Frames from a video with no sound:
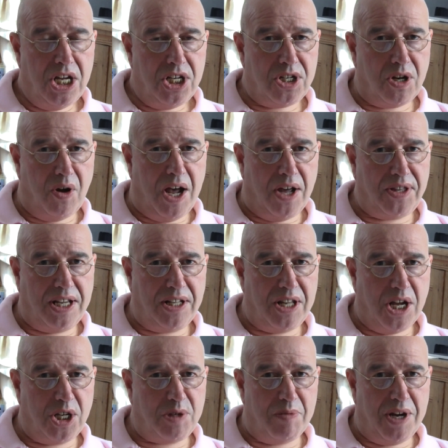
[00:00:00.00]
So I think
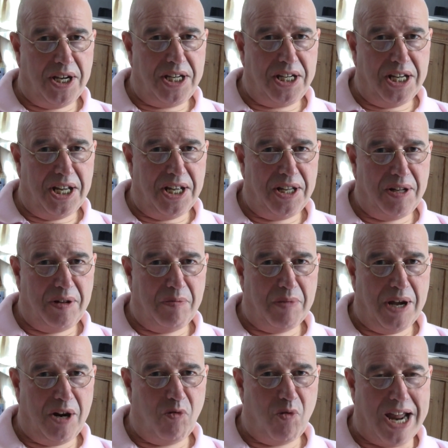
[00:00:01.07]
that's my, uh,
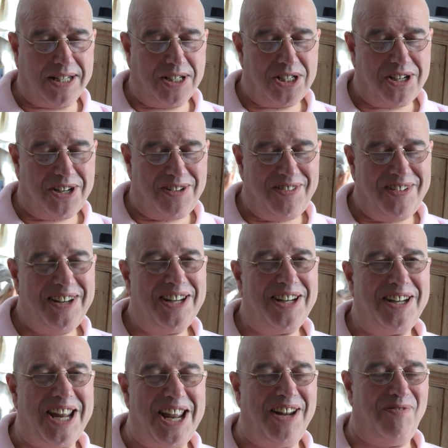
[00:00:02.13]
my rant
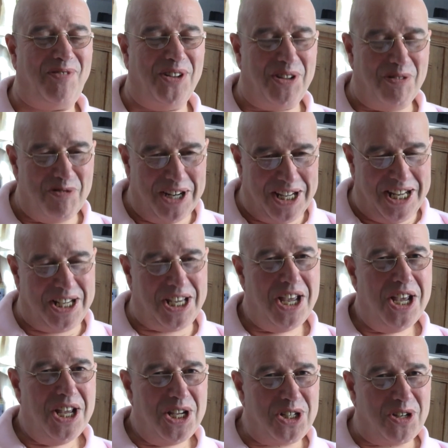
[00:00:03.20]
for the week.
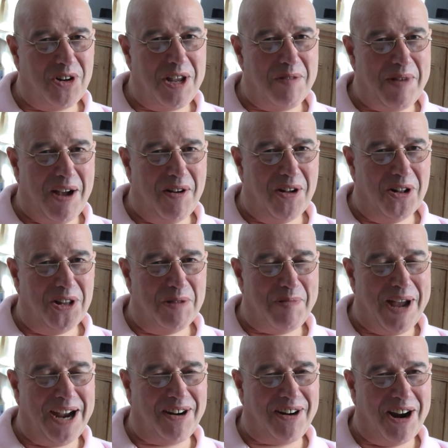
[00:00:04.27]
Sorry about all the
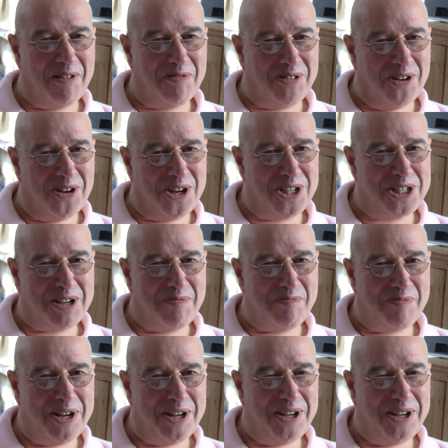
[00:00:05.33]
background noise. I'm,